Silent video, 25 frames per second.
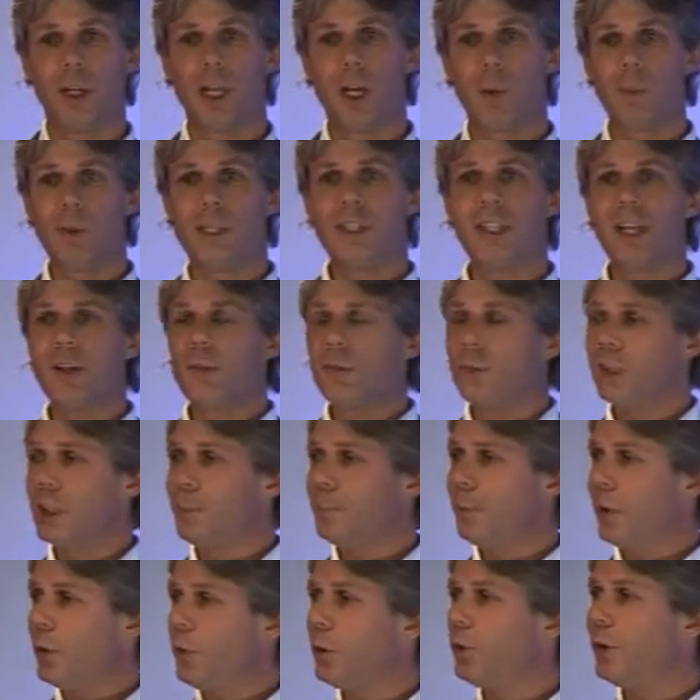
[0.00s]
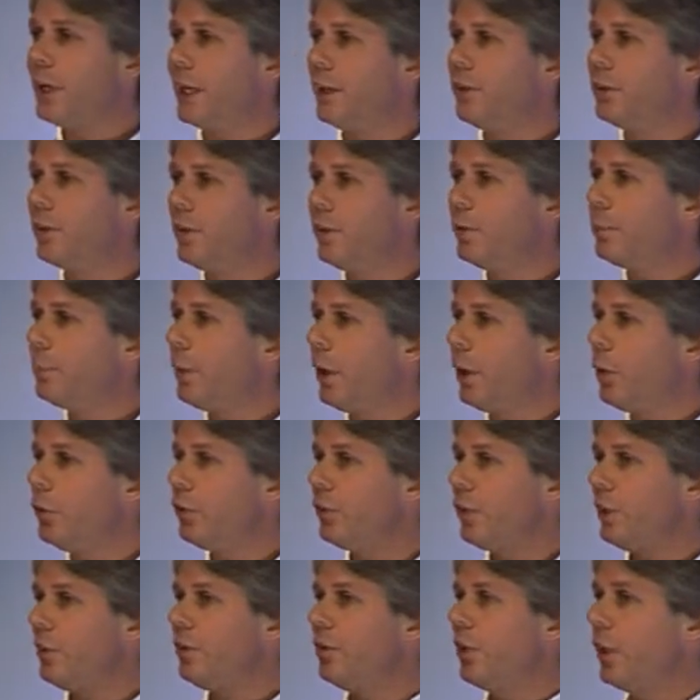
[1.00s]
We're definitely moving into this
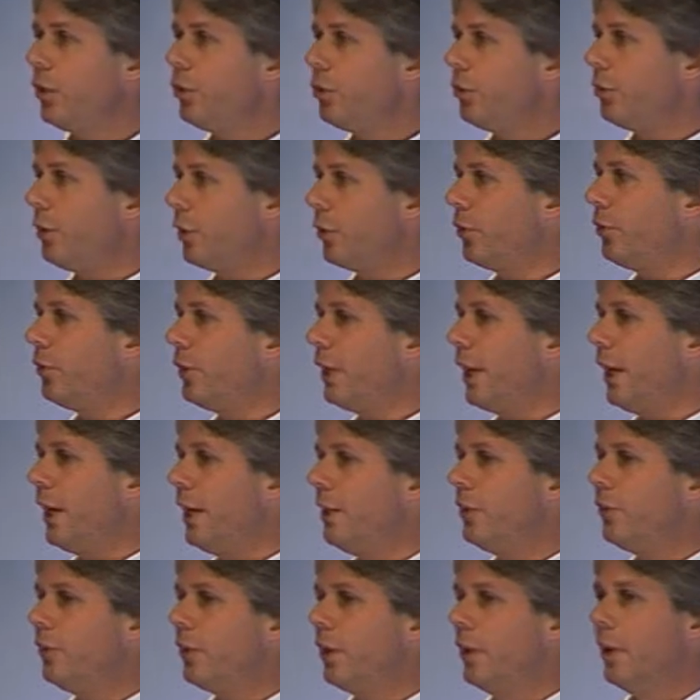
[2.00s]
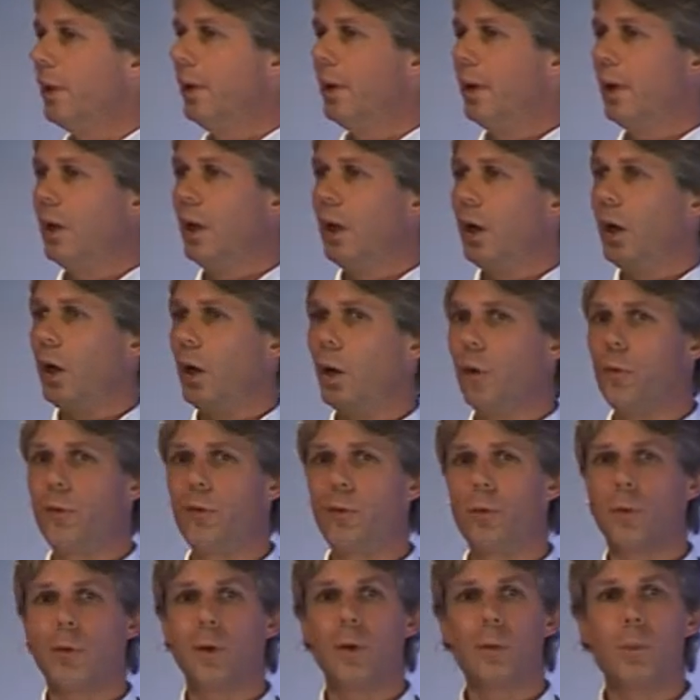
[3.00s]
post-industrial stage of
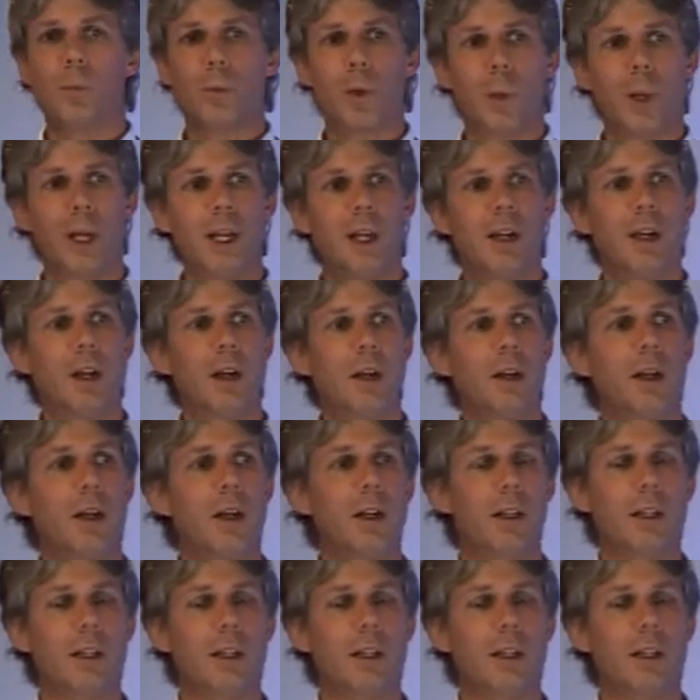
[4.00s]
quicker,